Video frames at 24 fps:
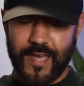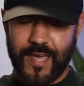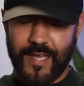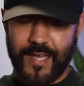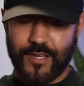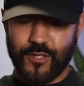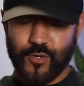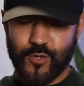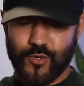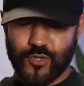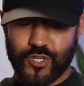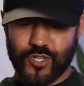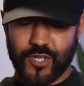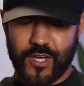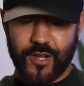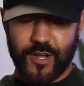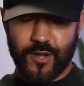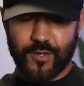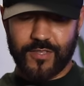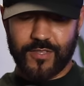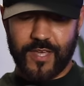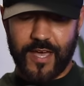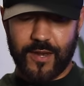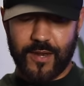And you
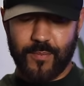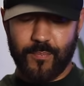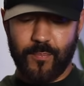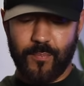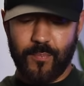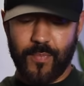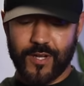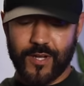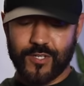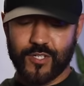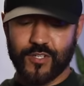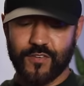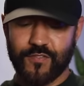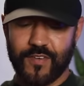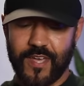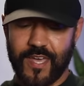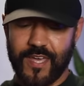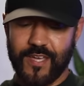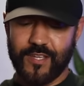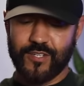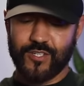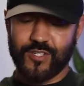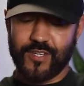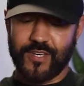shared that much of
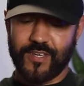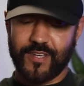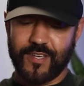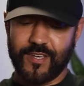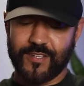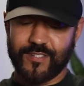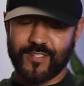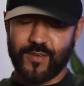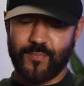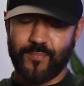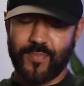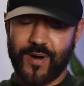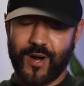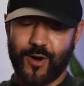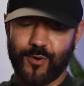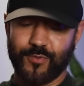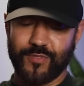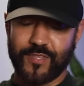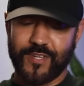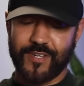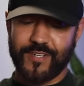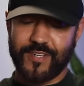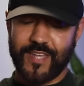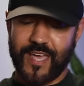aging is
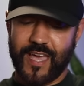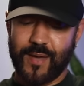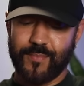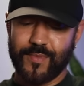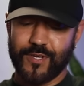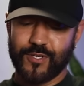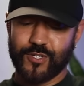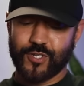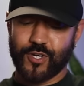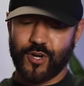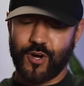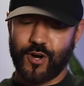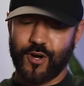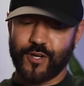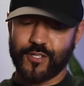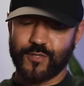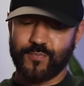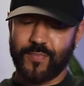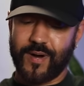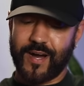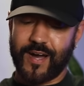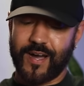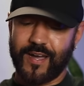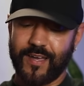about the damage
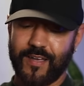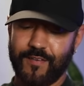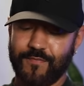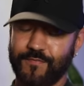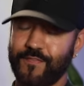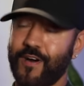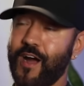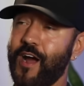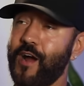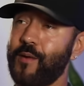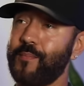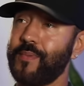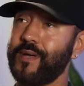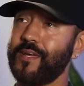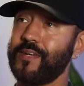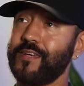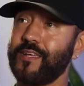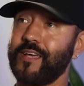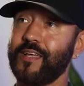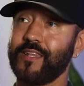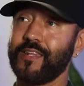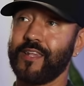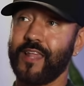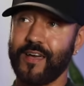caused by
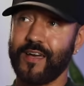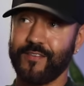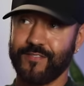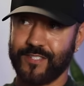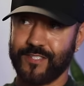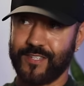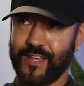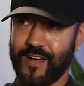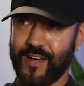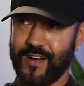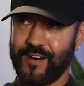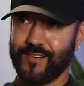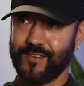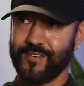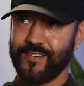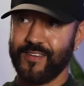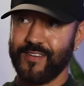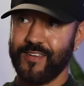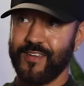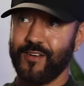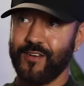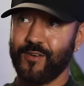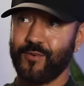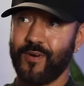environment and lifestyle.
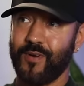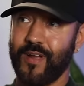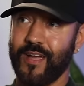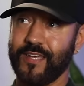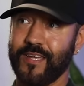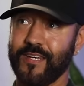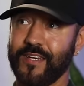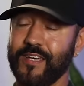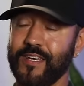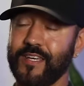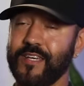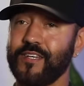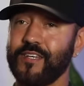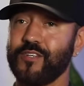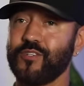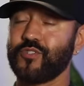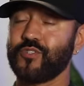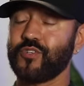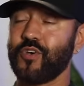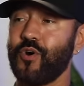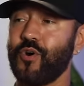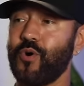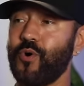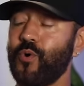Exactly. Right?
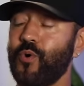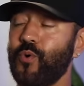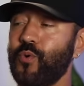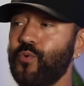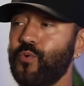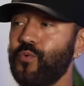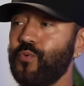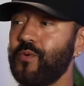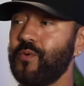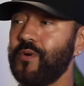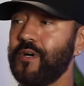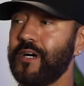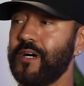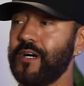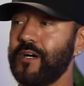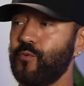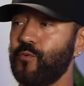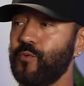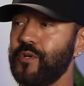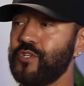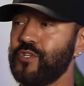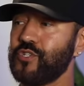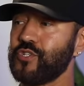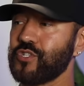So
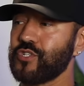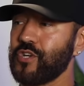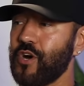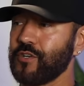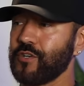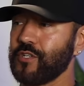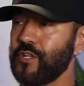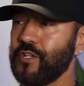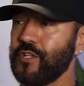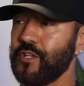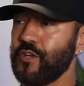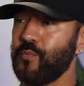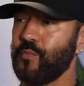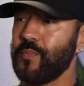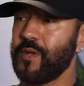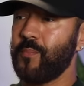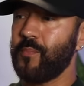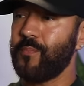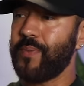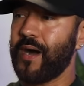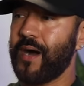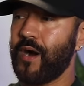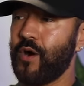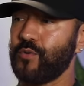we just talked a little bit
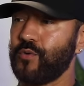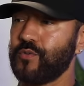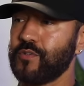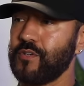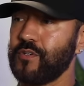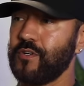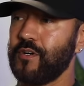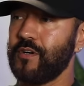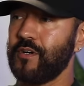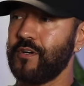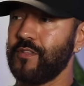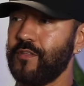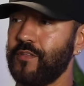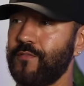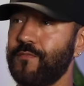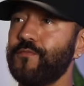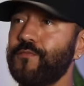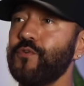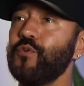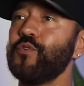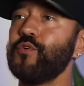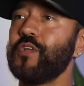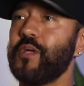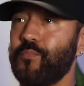about the
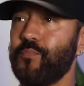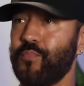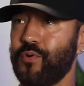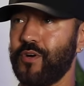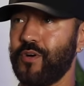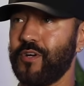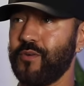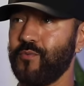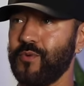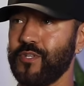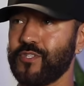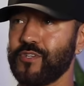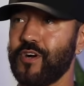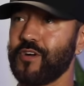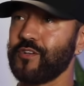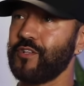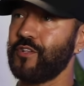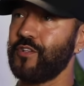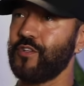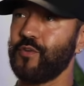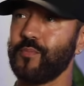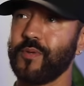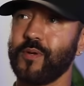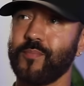food input. We talked
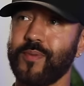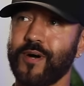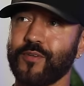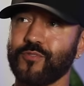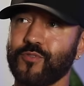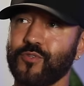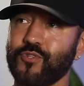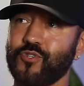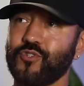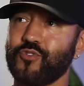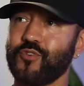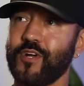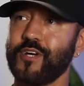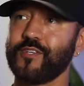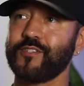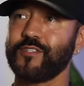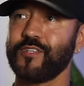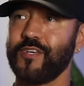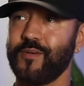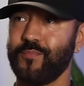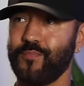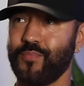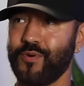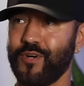a little bit about the
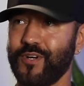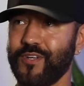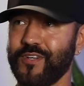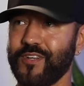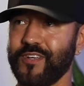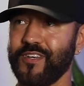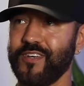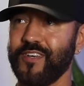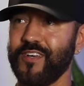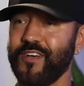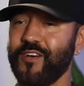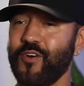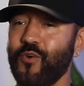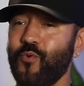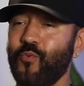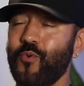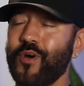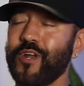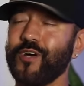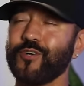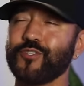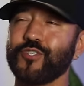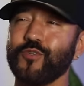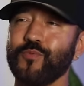stress input.
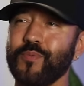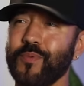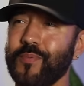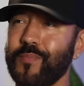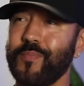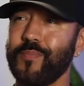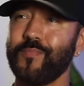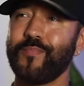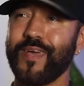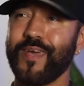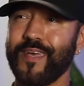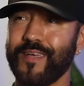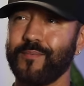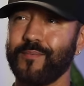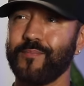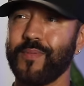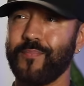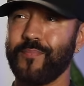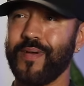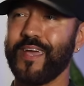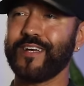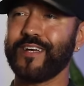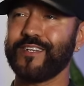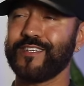What else should we pay,
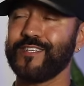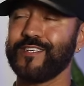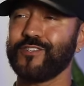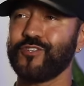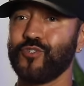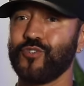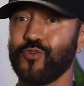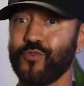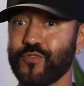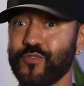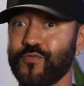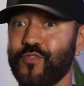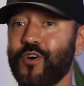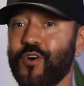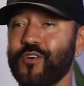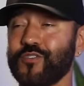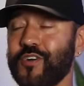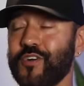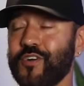be paying attention to as far